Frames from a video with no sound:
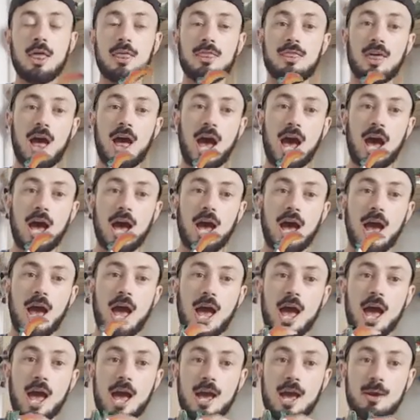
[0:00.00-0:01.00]
that
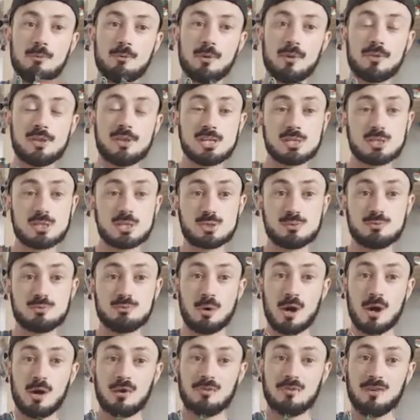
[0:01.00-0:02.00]
this one's
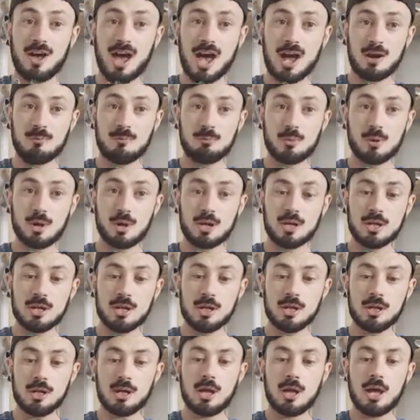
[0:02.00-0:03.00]
more
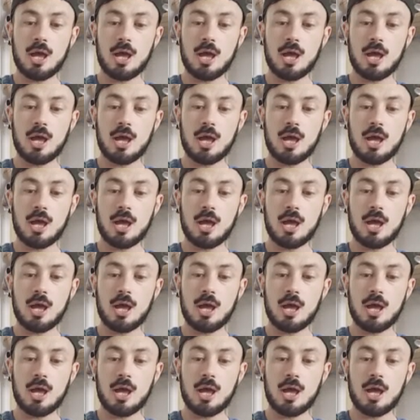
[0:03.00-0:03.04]
vibrant,